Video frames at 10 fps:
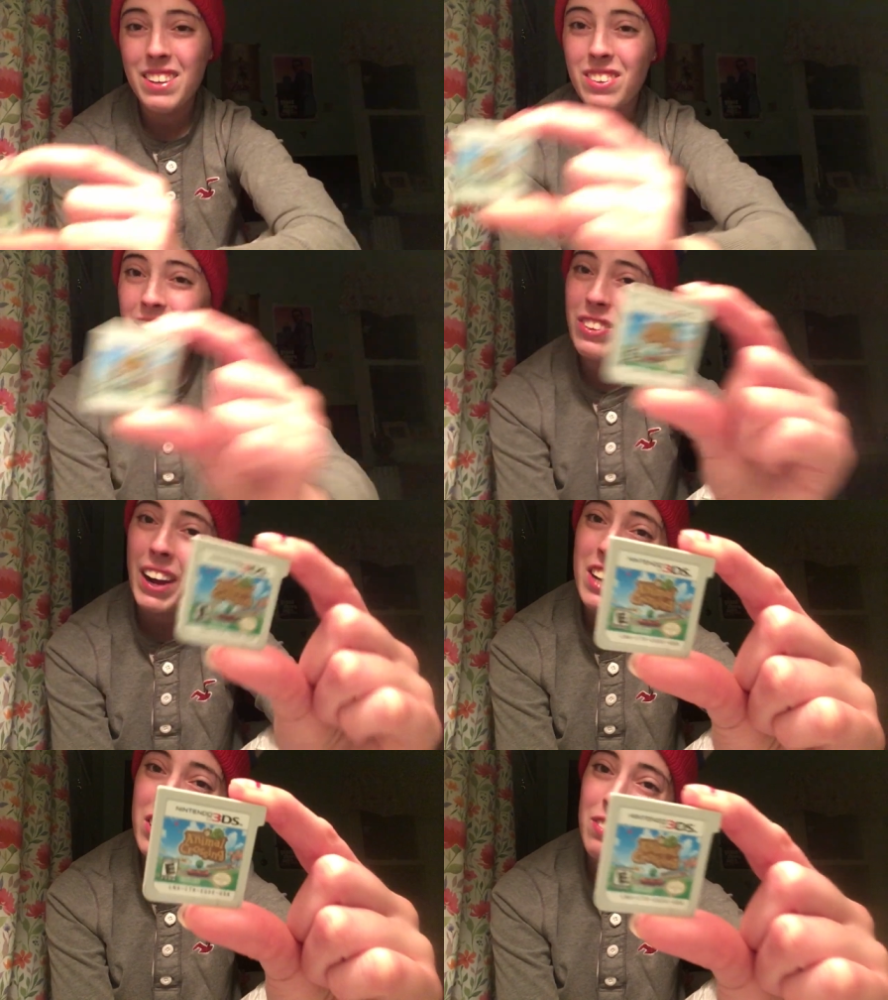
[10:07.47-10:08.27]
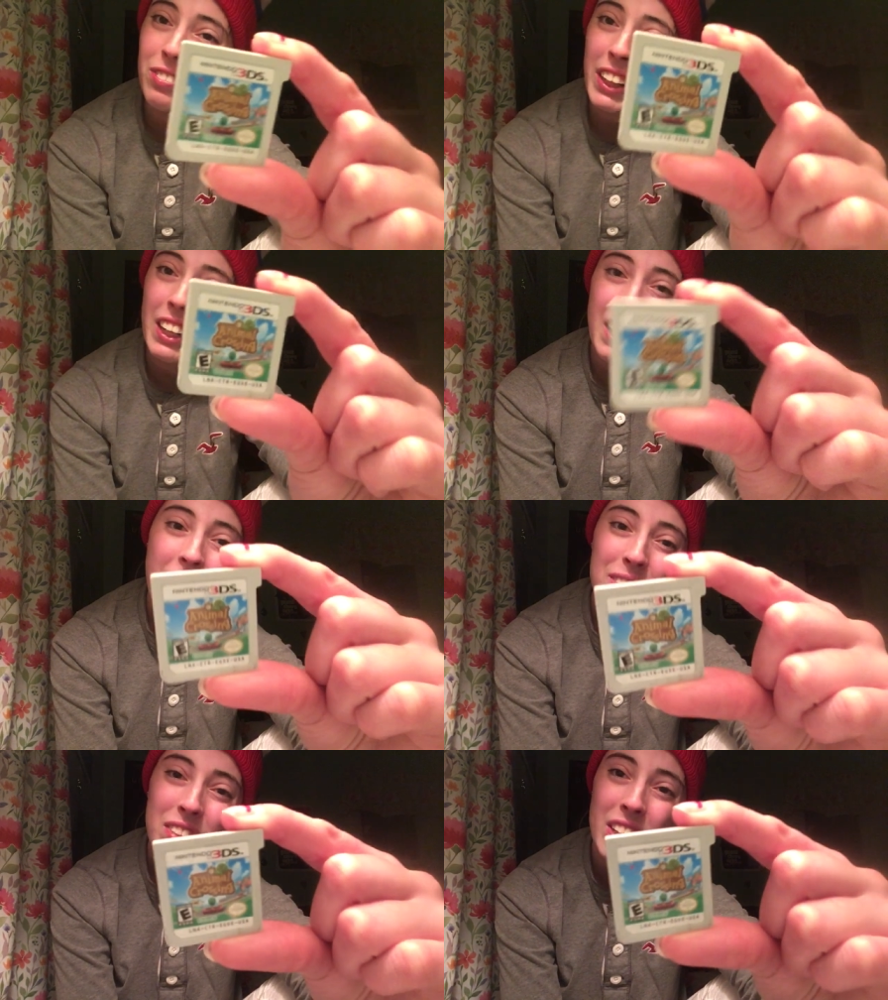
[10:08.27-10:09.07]
and you guys can link
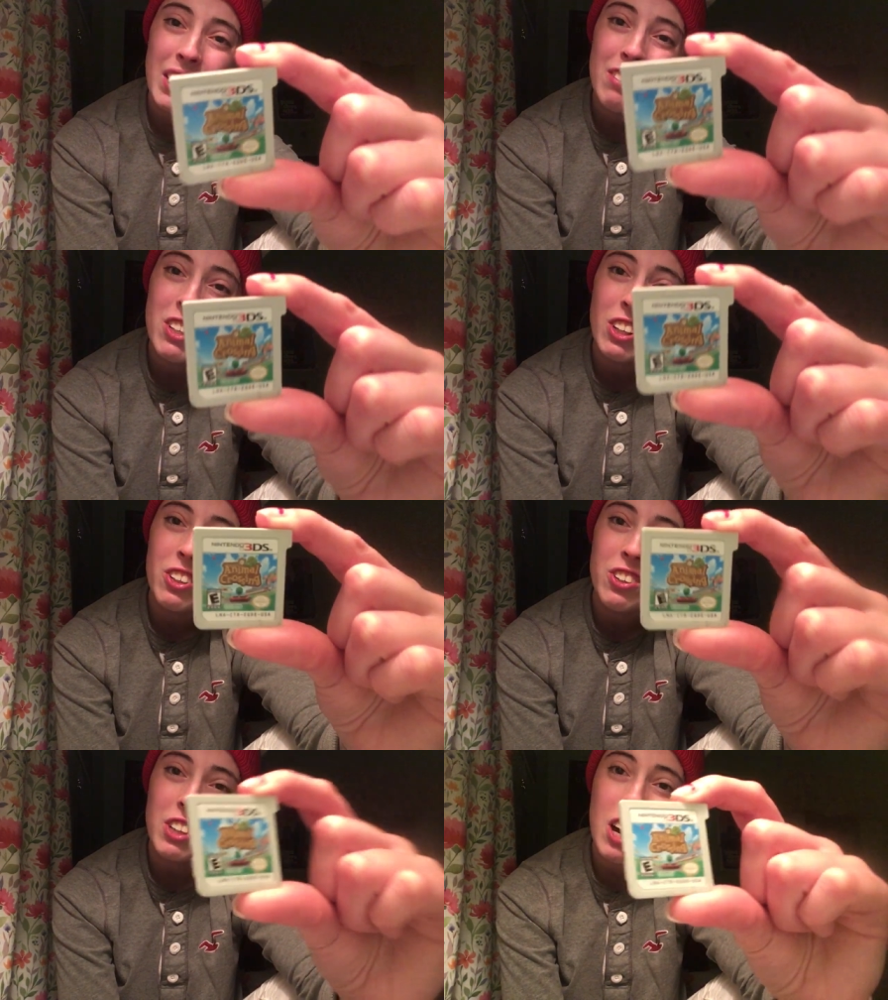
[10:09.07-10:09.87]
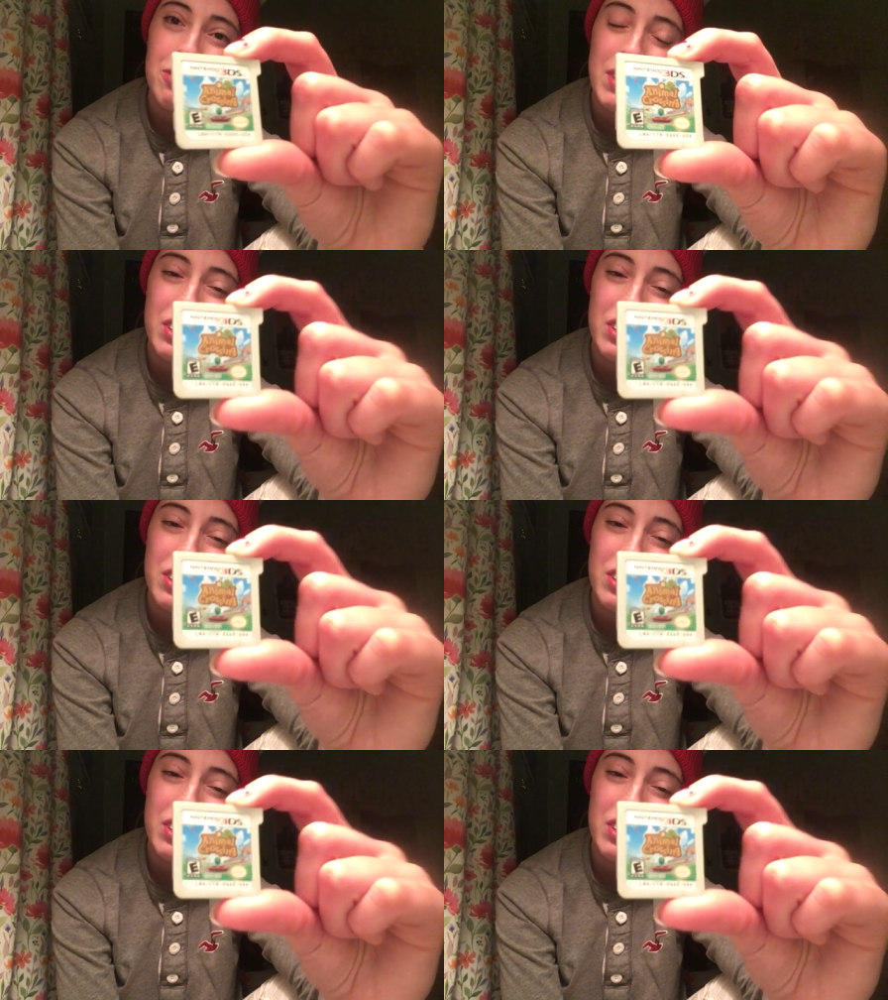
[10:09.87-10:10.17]
up and give each other stuff,